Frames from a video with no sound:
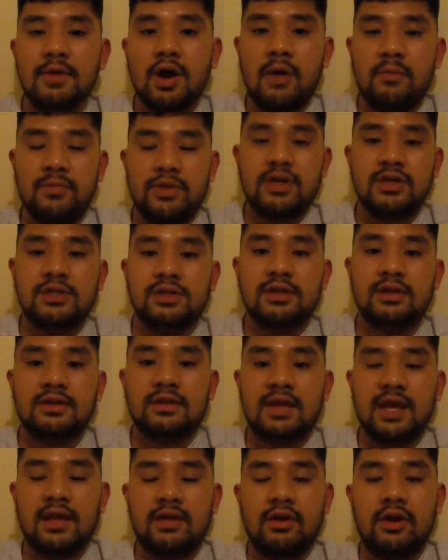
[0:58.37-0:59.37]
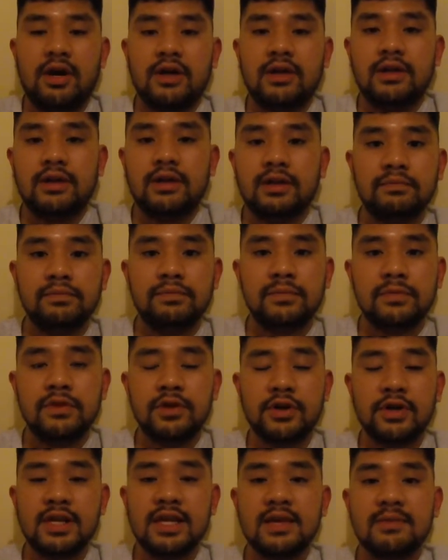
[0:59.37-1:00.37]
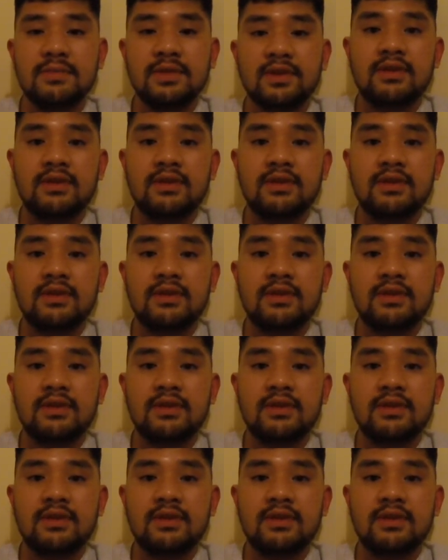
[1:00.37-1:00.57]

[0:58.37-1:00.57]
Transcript: competitions in Ireland. Their team is